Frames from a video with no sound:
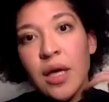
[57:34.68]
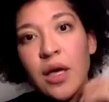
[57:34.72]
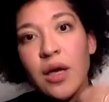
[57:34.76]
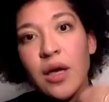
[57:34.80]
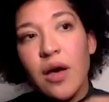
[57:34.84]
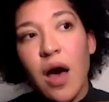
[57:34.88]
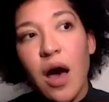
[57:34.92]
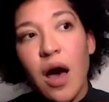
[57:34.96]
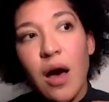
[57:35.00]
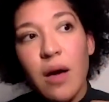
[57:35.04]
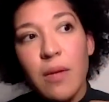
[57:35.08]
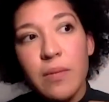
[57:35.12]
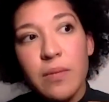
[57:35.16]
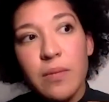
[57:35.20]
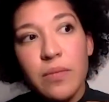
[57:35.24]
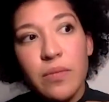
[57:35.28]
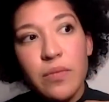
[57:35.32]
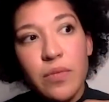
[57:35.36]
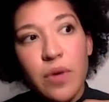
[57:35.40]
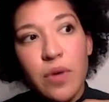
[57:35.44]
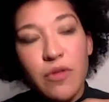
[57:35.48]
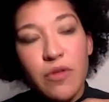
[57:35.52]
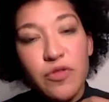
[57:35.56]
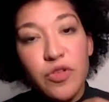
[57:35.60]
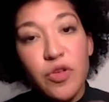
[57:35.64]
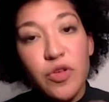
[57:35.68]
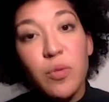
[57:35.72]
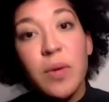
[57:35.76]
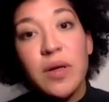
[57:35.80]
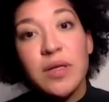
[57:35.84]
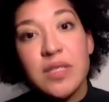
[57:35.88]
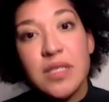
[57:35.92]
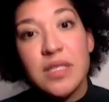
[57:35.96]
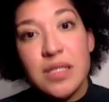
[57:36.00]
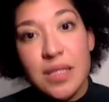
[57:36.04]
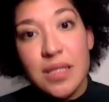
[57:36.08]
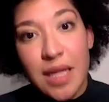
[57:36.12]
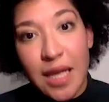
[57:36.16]
um, a few
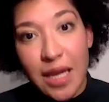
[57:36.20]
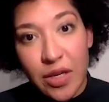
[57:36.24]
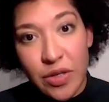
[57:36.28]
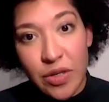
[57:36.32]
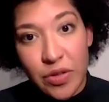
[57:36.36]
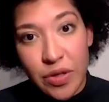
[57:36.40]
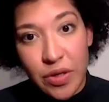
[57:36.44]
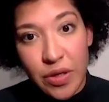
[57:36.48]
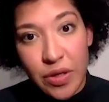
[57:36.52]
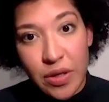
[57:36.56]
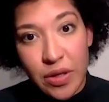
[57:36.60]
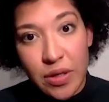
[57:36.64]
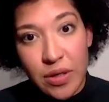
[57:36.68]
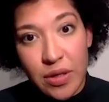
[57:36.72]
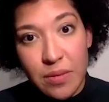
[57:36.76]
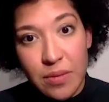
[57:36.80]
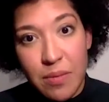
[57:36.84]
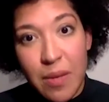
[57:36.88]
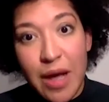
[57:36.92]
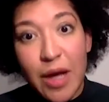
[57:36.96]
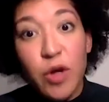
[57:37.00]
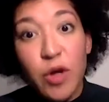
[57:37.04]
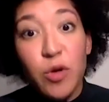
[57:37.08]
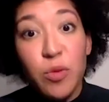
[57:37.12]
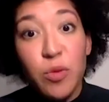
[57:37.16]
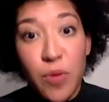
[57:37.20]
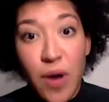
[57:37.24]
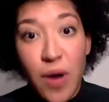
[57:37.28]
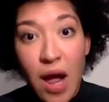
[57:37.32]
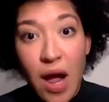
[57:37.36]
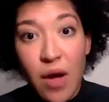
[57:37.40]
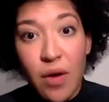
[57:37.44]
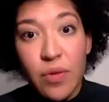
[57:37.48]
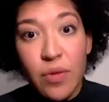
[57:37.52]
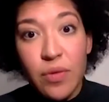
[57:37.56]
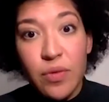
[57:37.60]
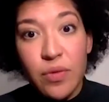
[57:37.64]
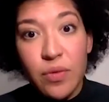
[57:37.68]
months later, Michael
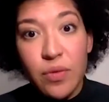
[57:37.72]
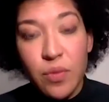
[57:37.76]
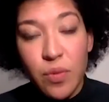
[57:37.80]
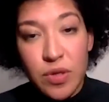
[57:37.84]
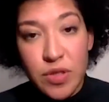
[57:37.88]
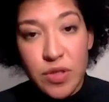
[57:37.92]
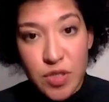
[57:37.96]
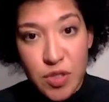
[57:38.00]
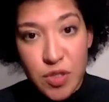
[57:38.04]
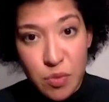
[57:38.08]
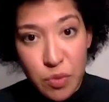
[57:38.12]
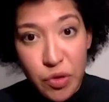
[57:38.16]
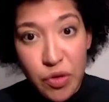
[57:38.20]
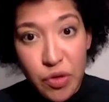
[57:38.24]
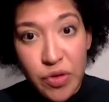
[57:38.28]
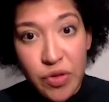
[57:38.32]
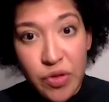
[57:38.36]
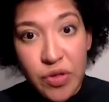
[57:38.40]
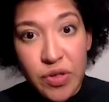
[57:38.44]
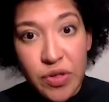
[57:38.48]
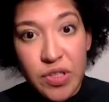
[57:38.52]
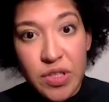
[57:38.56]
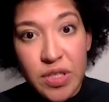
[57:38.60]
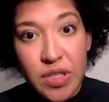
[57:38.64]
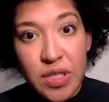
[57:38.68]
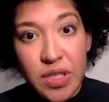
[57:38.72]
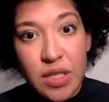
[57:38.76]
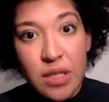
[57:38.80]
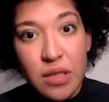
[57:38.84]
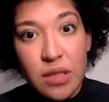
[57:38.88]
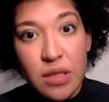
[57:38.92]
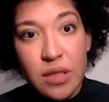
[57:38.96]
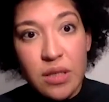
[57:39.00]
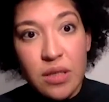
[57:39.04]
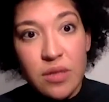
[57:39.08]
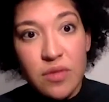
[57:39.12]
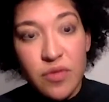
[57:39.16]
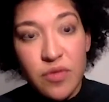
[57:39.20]
Brown was murdered
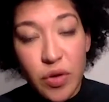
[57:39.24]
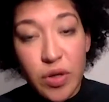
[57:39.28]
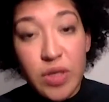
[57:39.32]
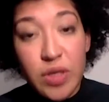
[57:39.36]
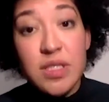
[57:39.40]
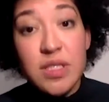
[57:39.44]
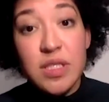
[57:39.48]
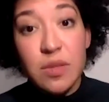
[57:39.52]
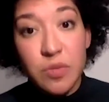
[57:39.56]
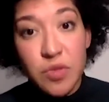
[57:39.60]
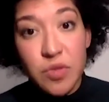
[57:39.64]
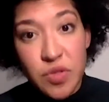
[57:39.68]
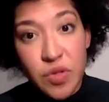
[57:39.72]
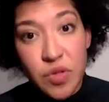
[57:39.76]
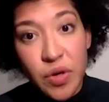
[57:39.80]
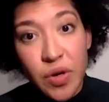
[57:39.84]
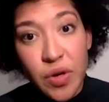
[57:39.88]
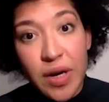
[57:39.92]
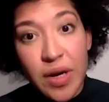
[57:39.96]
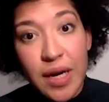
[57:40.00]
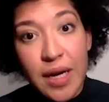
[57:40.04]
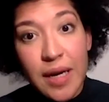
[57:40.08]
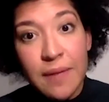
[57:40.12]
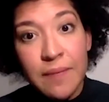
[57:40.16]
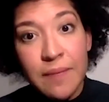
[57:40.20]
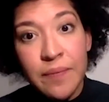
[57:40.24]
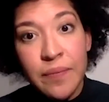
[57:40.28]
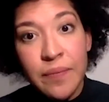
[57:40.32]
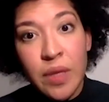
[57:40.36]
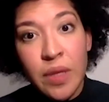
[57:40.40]
in Ferguson, Missouri.